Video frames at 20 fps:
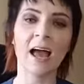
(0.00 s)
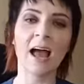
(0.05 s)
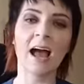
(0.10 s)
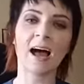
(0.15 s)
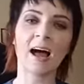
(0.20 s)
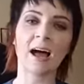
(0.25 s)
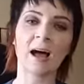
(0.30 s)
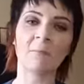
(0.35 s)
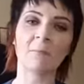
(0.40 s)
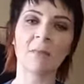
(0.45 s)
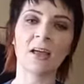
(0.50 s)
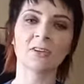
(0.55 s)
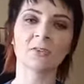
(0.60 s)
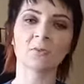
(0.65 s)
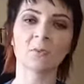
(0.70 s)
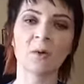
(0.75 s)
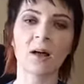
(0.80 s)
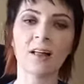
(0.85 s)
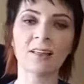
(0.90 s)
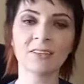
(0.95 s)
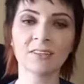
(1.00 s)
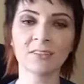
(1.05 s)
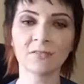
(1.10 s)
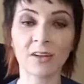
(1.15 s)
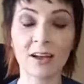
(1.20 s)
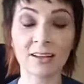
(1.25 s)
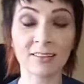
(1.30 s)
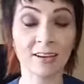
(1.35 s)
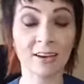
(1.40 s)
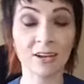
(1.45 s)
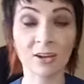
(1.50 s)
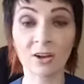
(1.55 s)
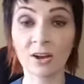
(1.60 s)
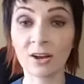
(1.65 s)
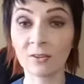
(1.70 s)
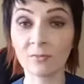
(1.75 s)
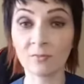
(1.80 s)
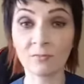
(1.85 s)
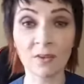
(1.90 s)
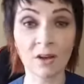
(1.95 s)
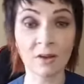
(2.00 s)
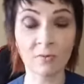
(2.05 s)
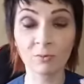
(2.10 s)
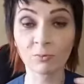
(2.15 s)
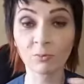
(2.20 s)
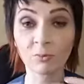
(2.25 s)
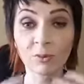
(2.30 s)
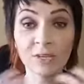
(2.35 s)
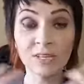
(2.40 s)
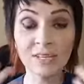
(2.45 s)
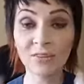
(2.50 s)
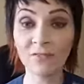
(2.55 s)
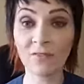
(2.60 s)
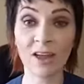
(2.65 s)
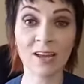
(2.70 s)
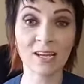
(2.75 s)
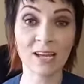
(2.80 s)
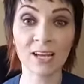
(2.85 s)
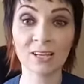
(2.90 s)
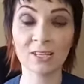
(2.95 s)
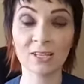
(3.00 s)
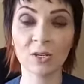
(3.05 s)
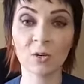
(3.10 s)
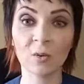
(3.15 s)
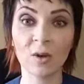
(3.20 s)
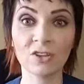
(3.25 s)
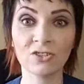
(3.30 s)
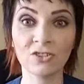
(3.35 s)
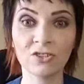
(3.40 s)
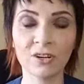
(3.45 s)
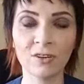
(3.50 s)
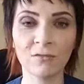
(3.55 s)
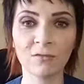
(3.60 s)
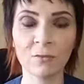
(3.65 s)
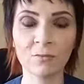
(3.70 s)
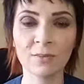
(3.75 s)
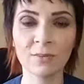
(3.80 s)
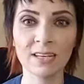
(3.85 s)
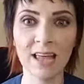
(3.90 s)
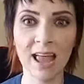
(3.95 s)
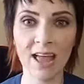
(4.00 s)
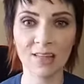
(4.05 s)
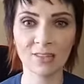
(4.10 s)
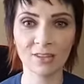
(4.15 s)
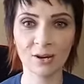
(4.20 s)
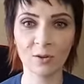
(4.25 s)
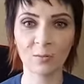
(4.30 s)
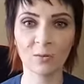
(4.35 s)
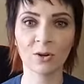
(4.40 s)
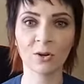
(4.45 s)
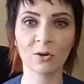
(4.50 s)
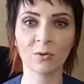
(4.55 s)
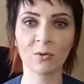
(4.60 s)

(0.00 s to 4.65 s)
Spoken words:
as well as the fact that I got a really fantastic question in from Dan that I want to